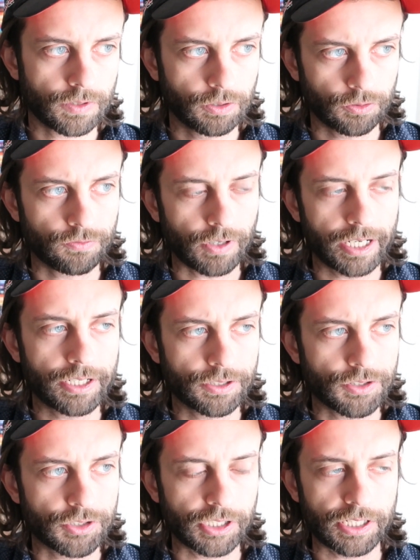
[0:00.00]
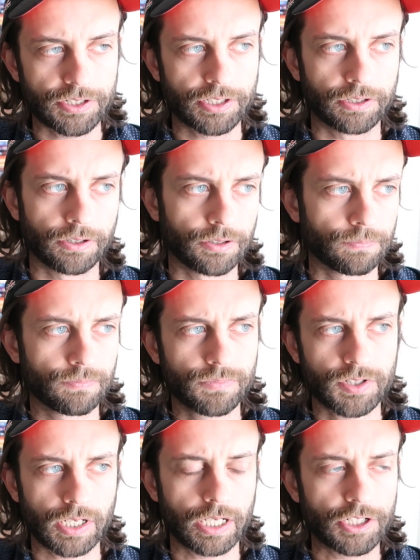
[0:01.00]
you'll find jeans that are
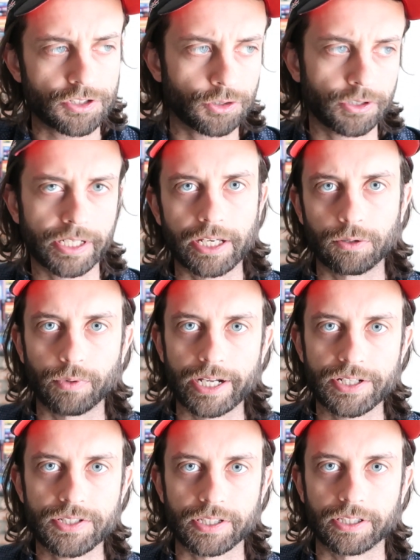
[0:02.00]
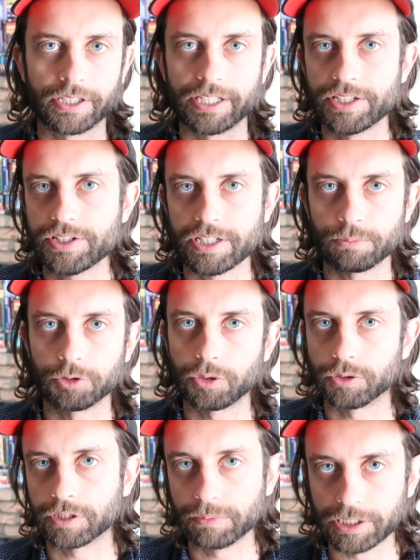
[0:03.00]
size 38 waist and the inseam will
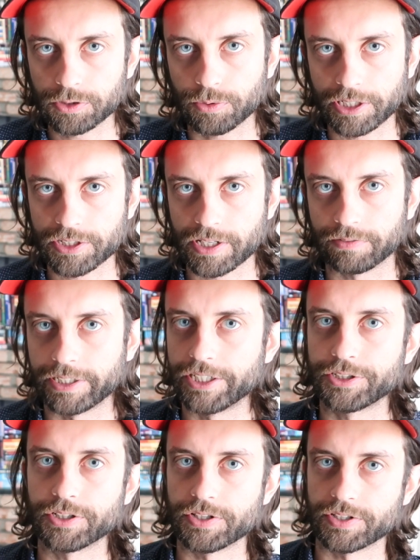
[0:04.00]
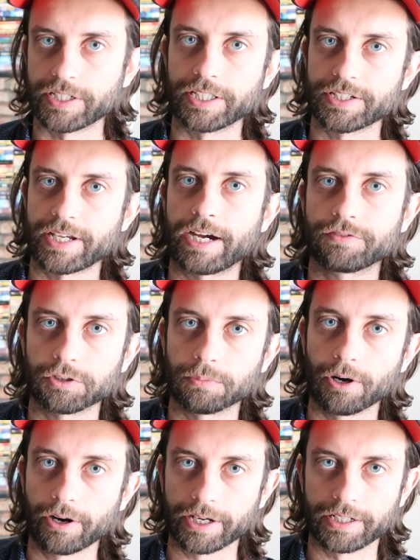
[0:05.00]
only be 27 inches and it's
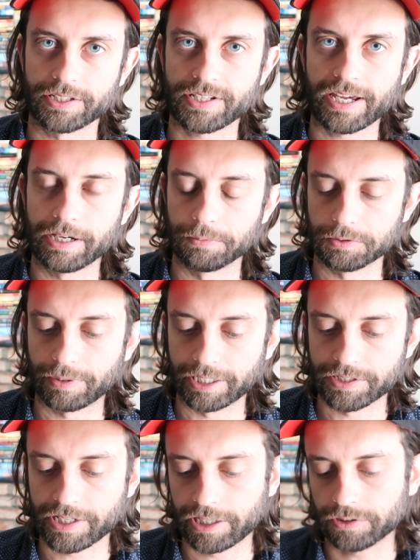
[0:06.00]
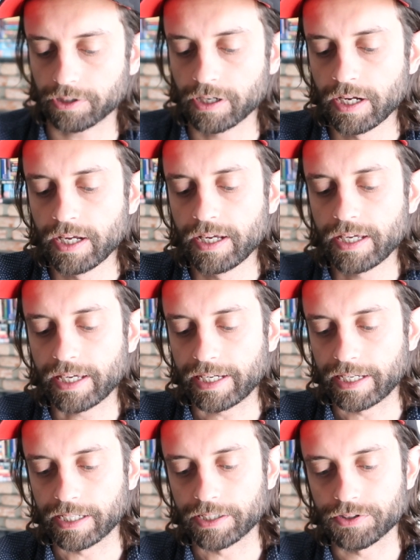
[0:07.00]
aftermarket. It's hemmed by a tailor.
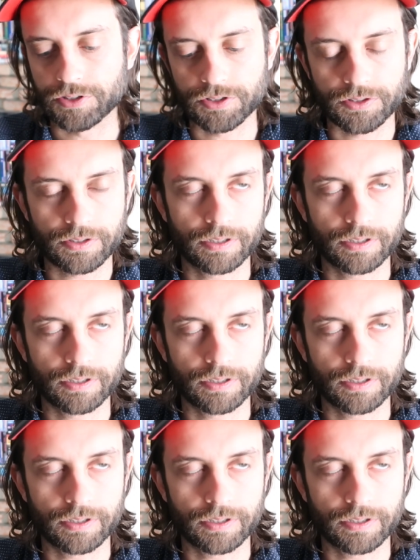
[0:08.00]
And